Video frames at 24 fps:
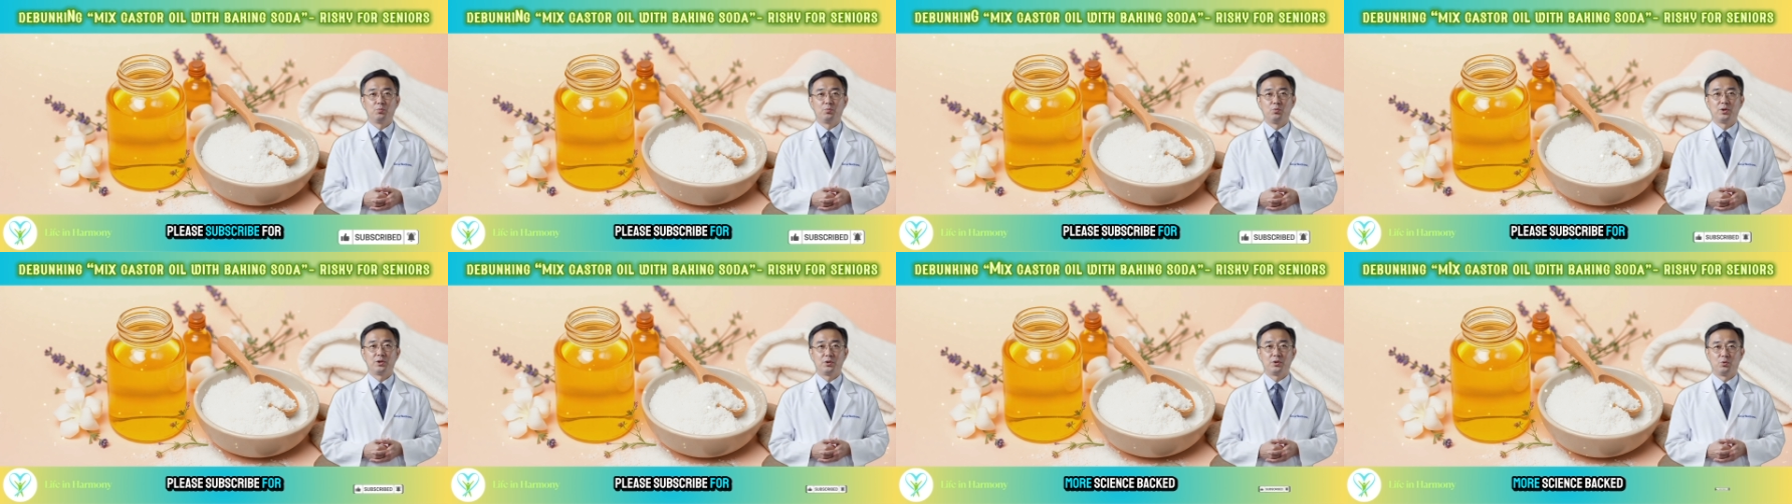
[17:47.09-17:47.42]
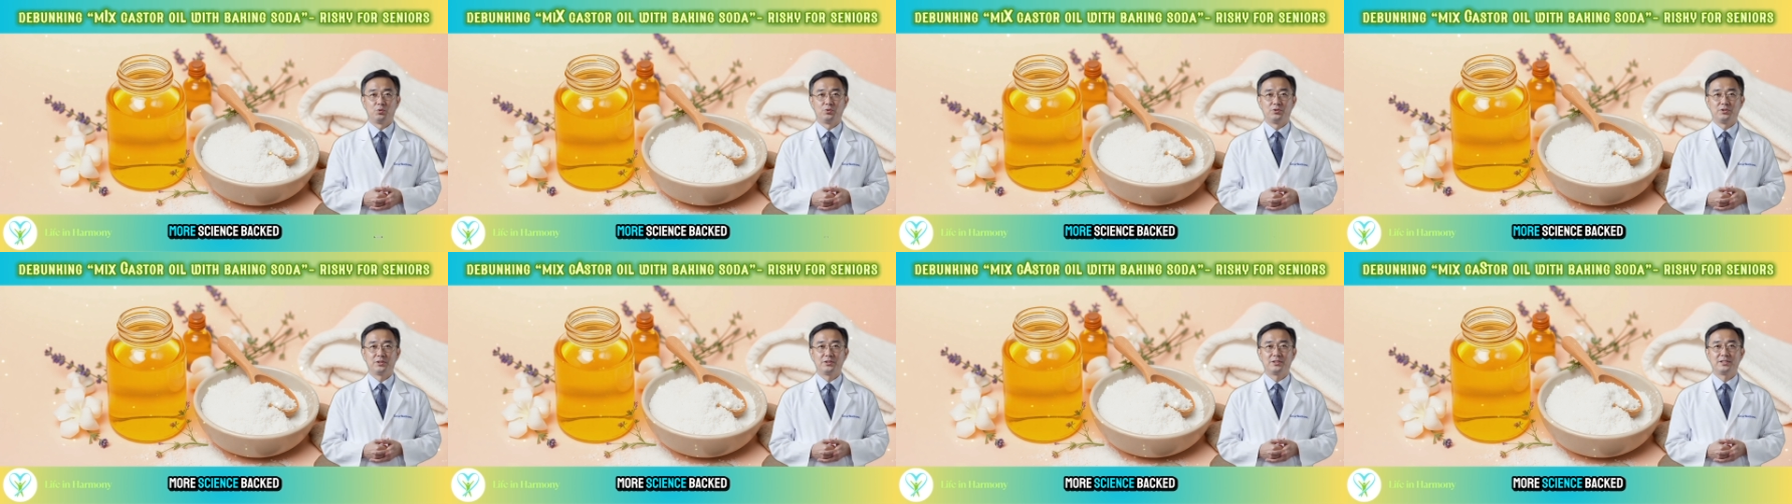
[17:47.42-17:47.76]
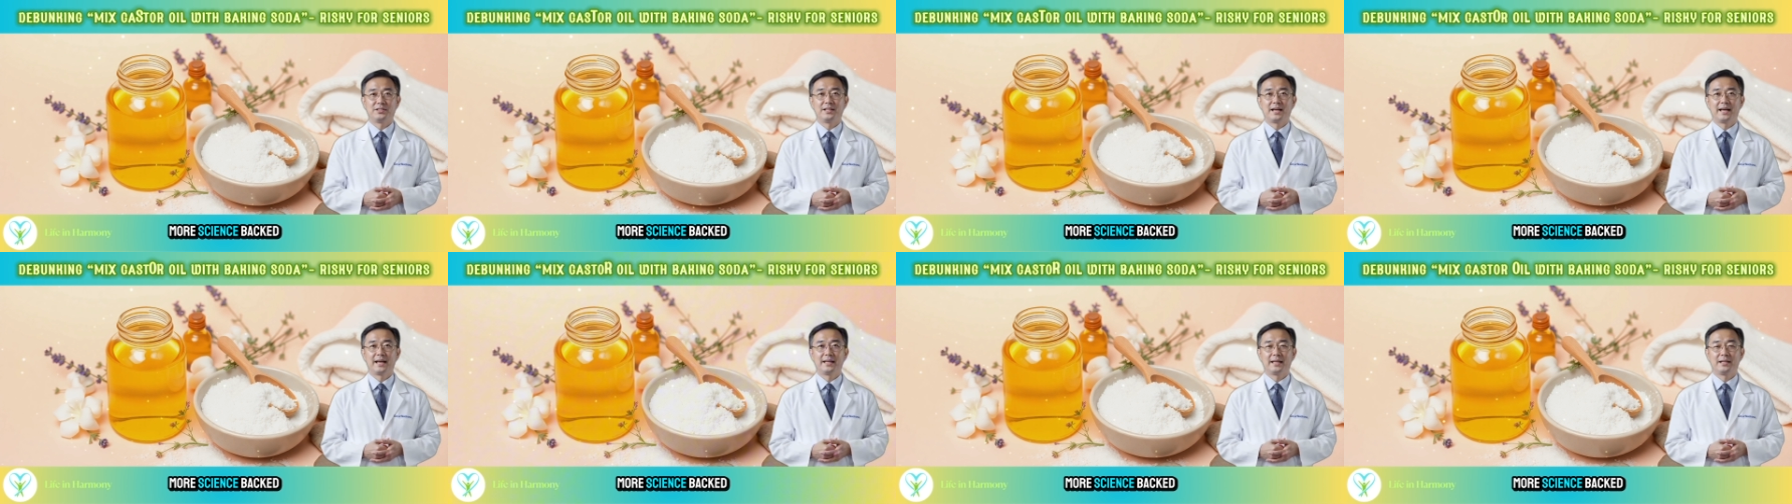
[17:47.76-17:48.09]
for more
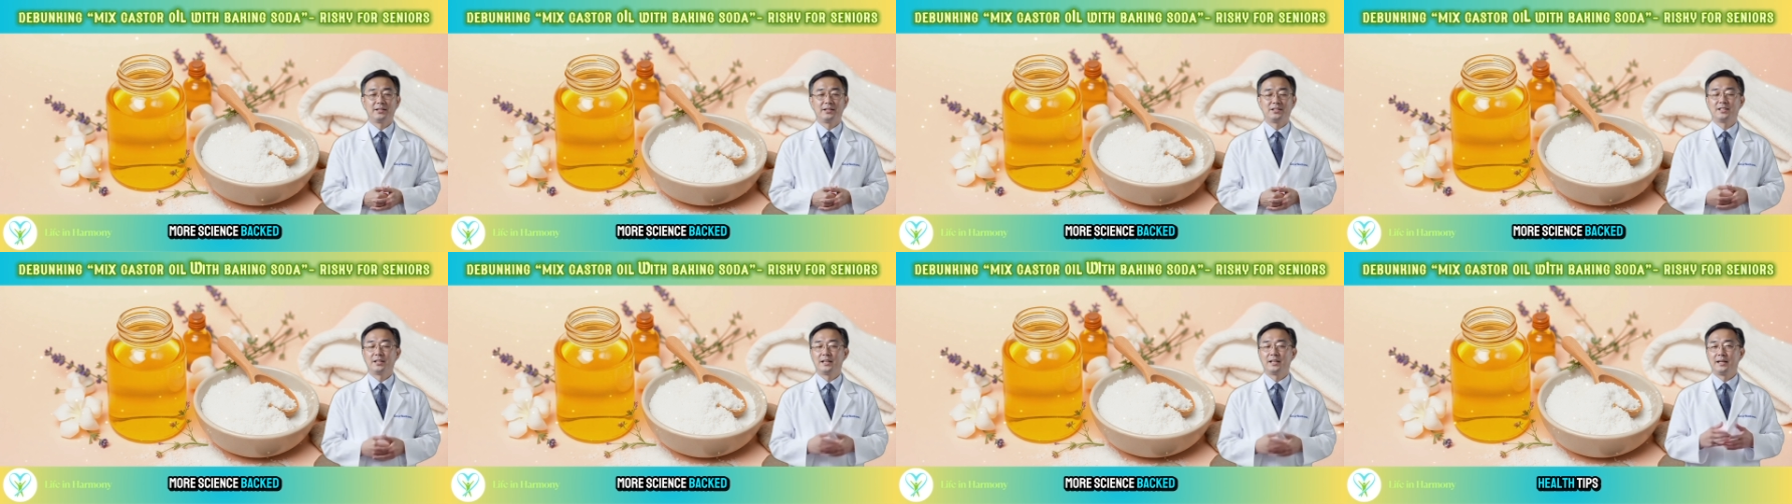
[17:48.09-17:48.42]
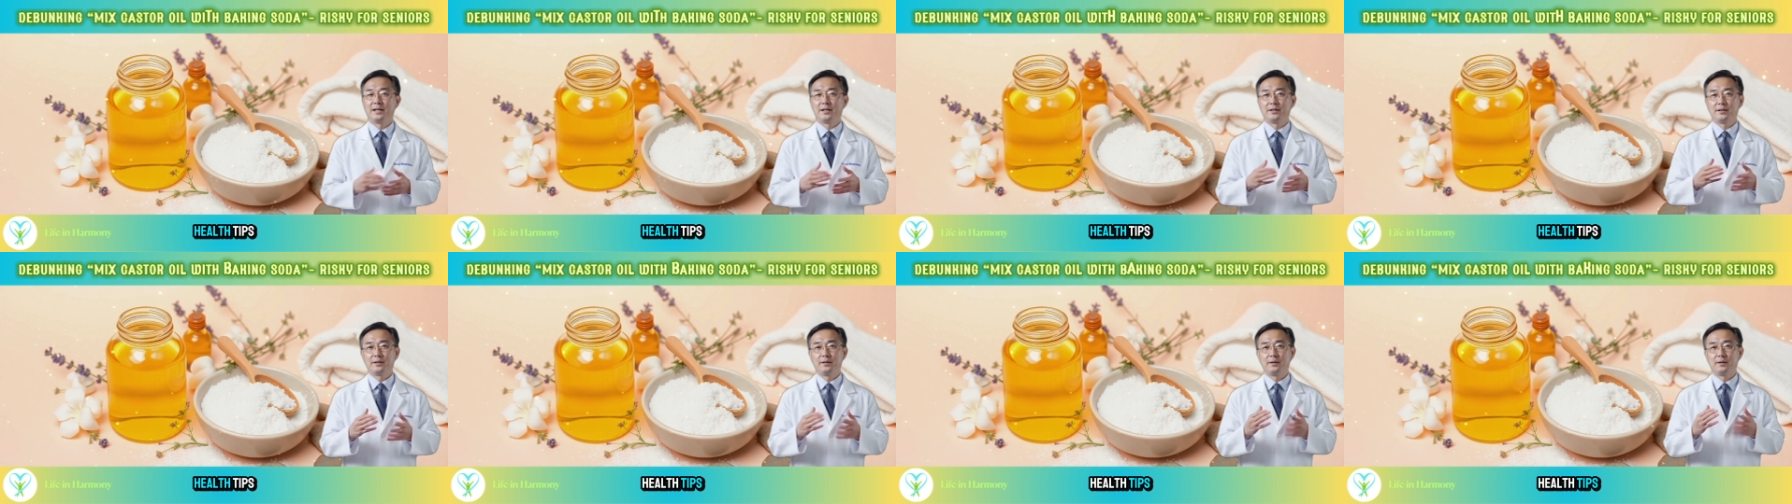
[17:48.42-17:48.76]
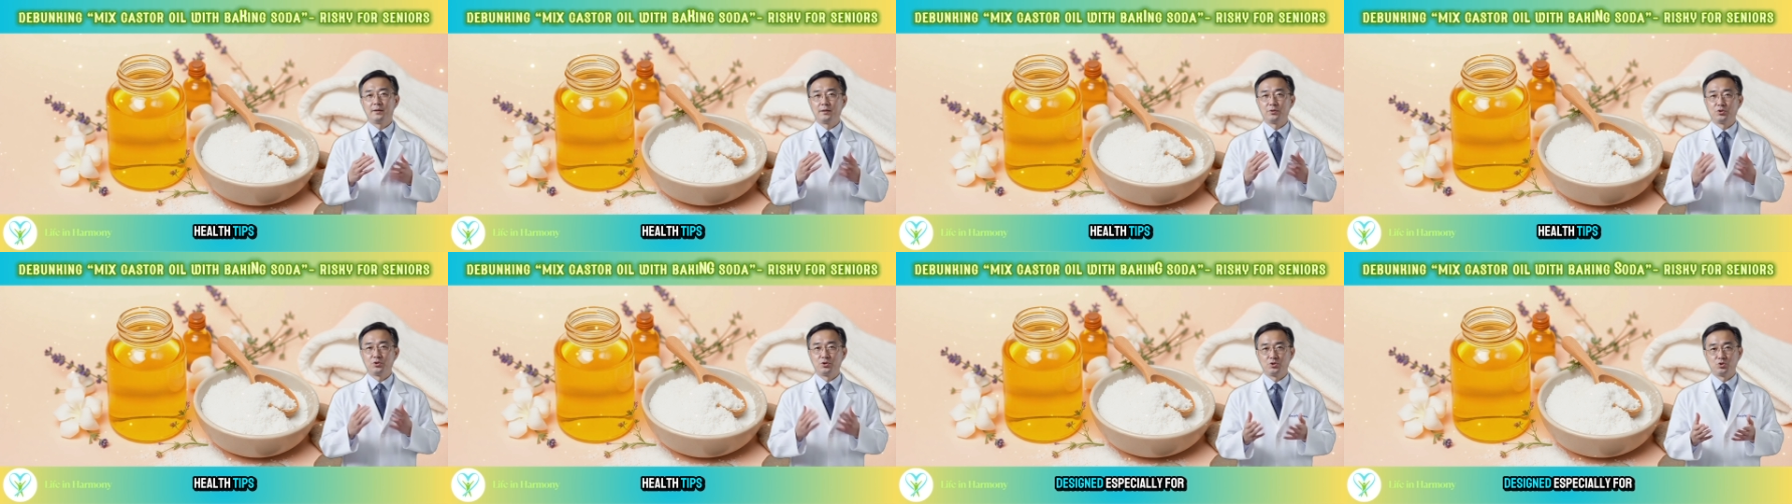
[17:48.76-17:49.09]
science-backed health
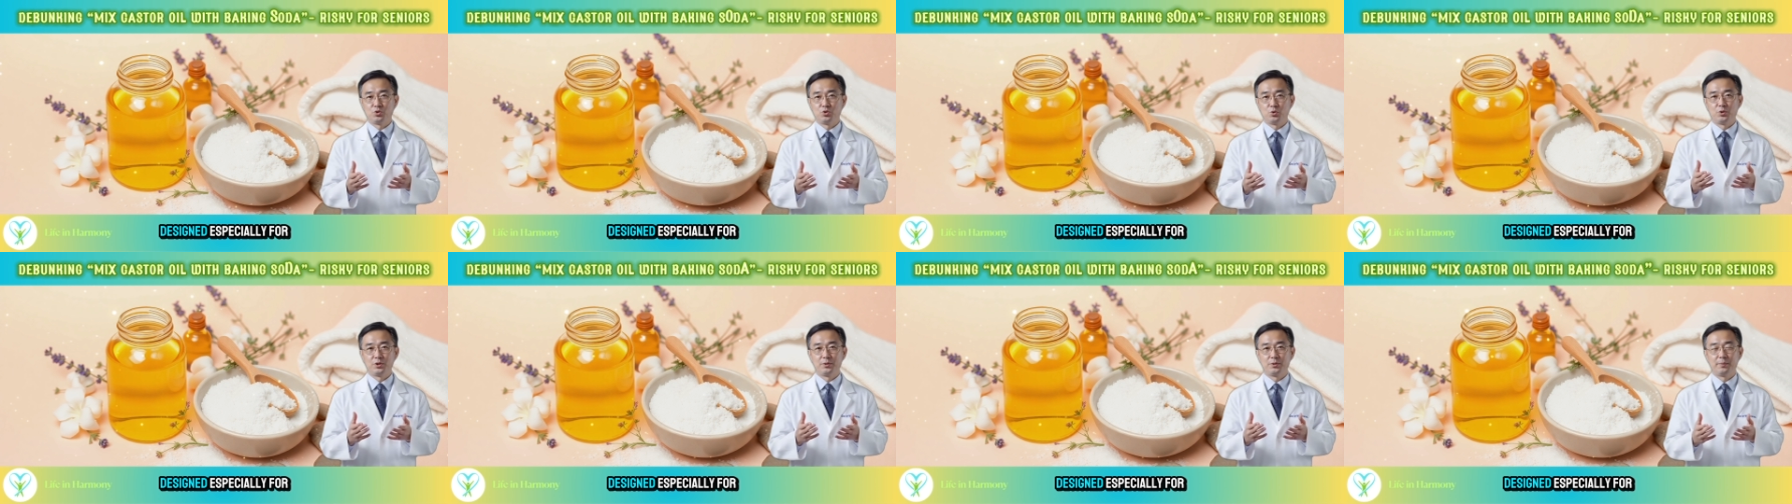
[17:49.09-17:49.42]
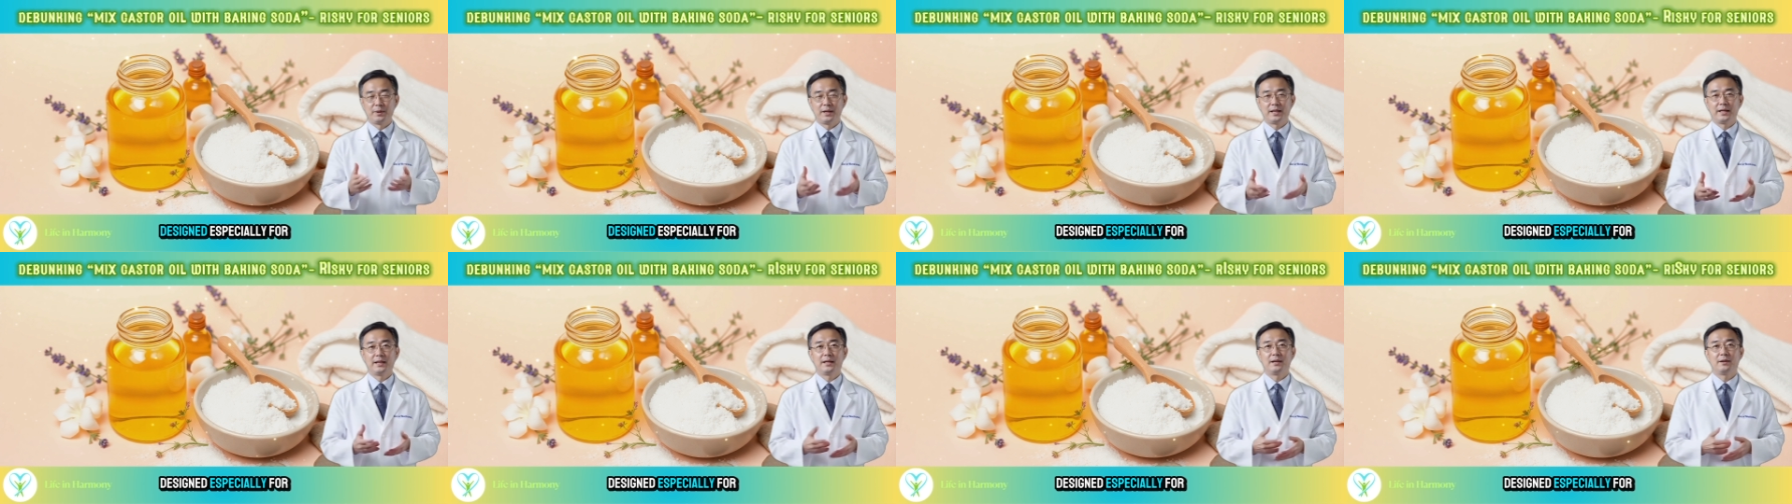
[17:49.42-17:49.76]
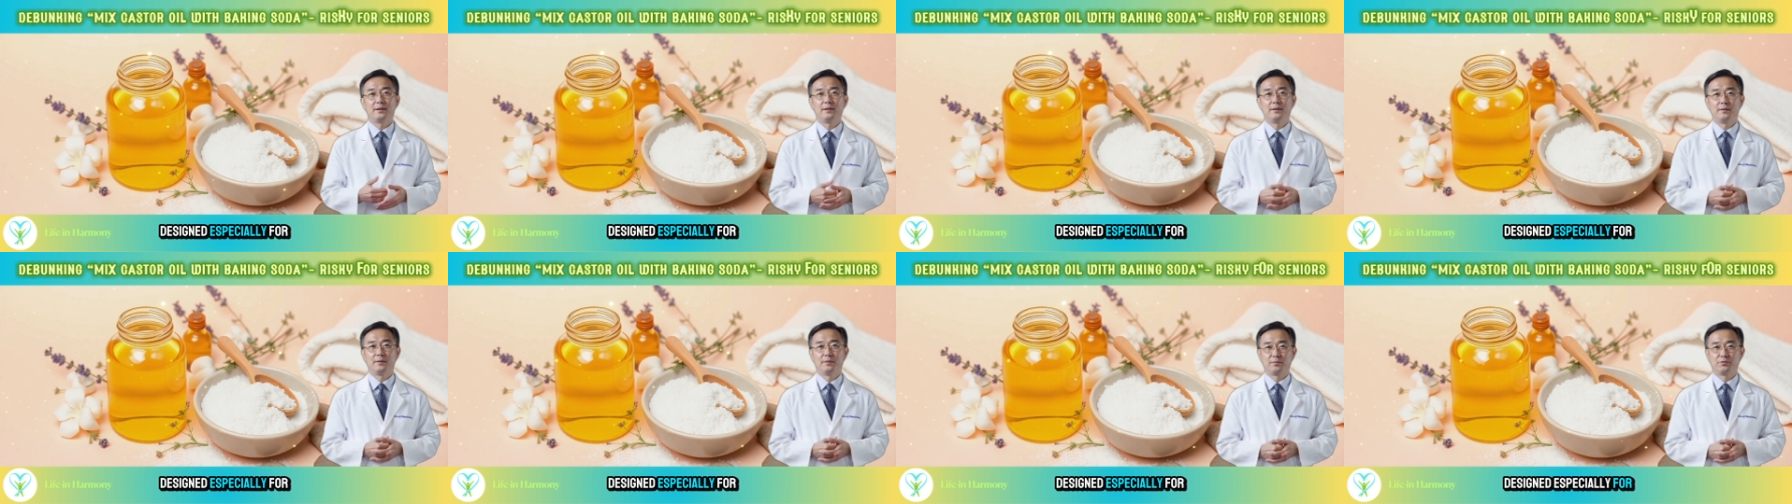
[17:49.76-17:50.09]
tips designed
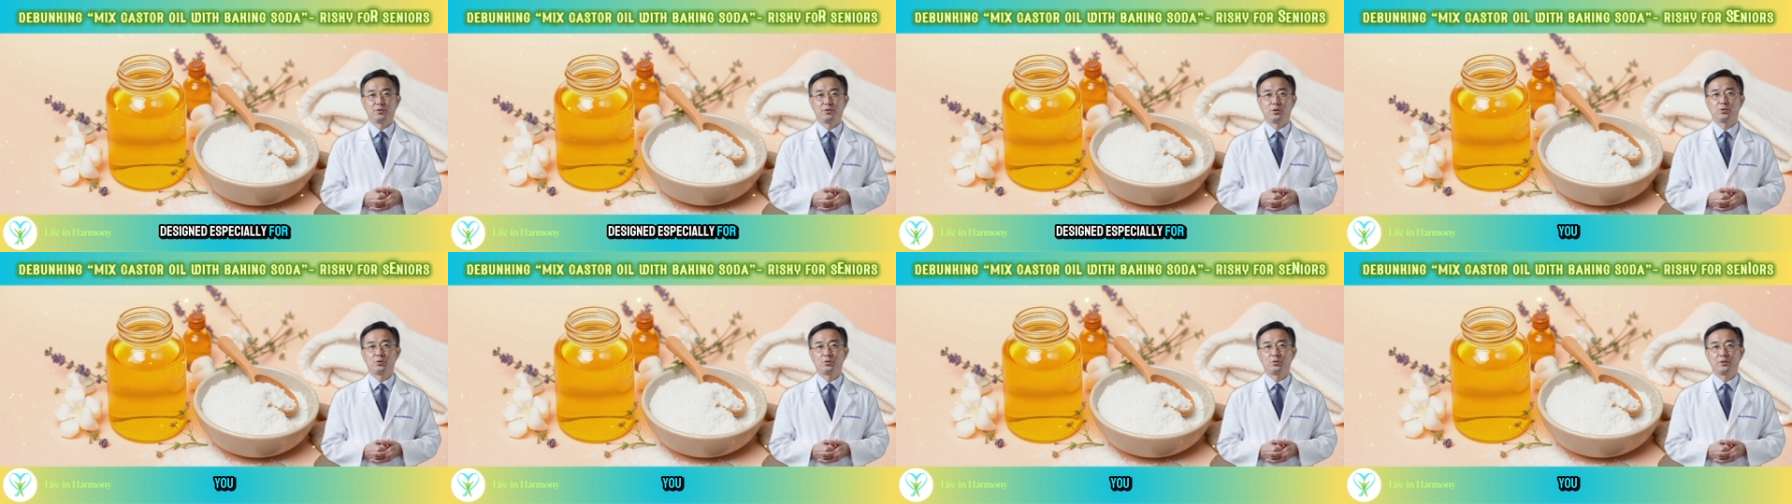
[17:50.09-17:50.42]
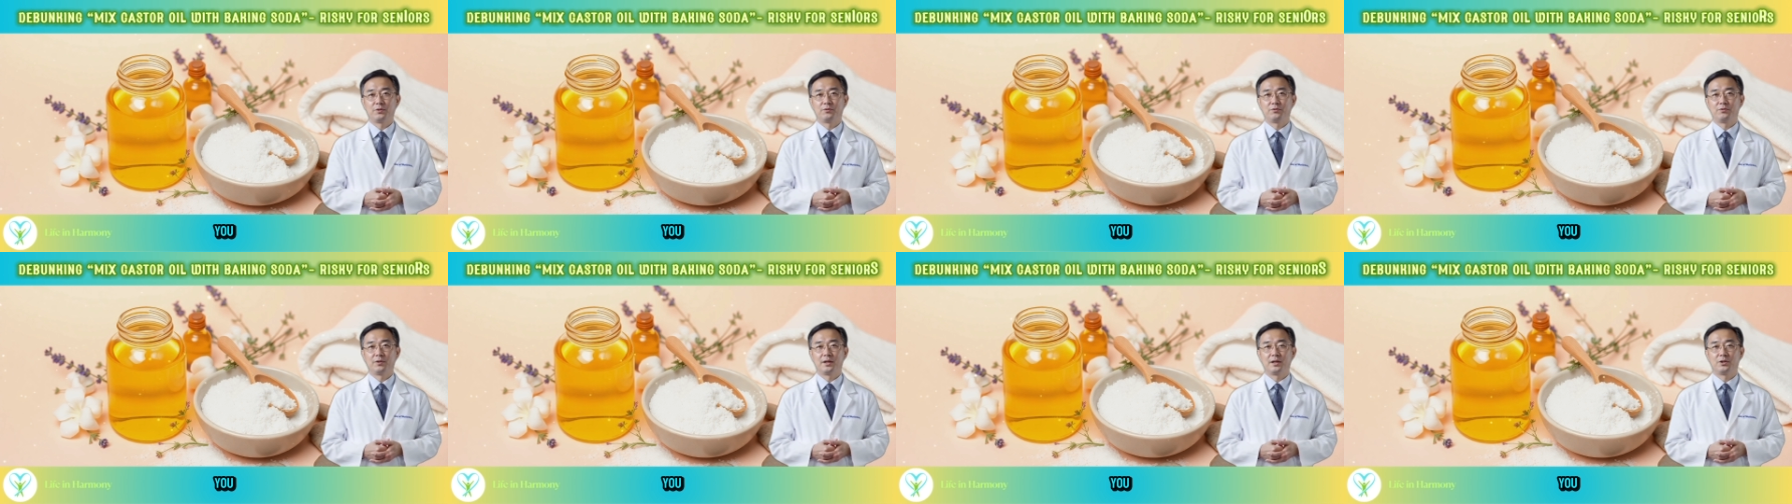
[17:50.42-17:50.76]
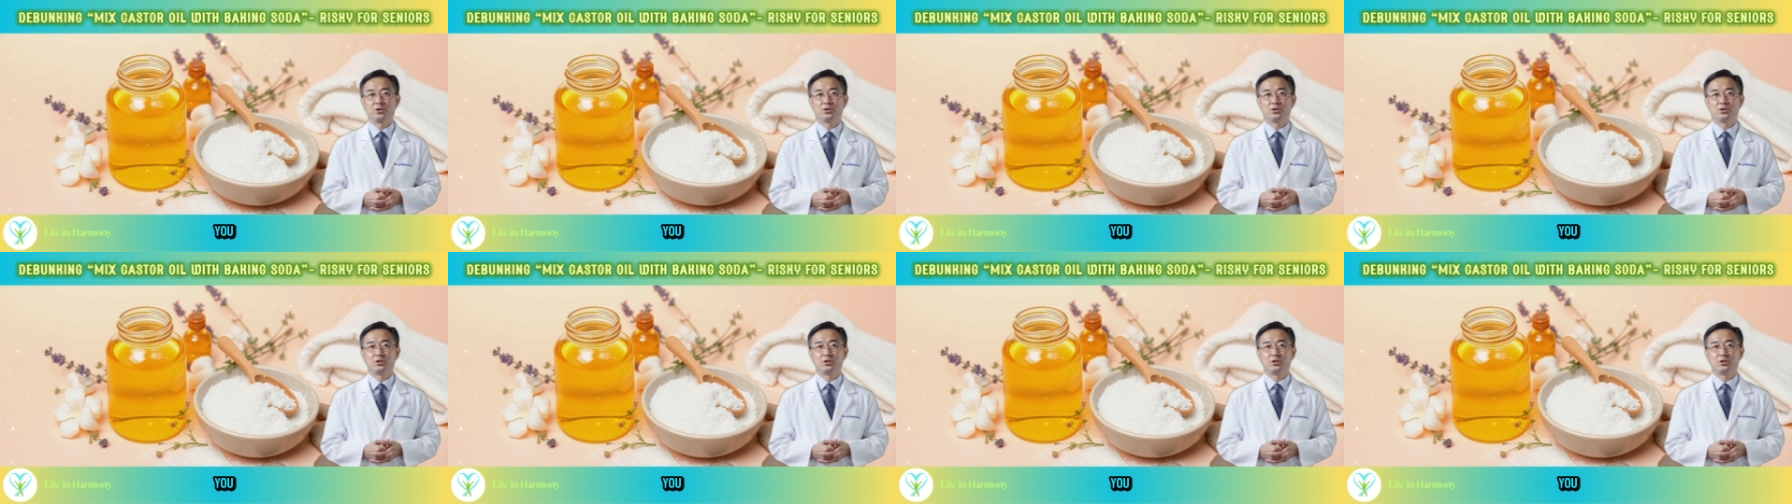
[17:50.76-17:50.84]
especially for you.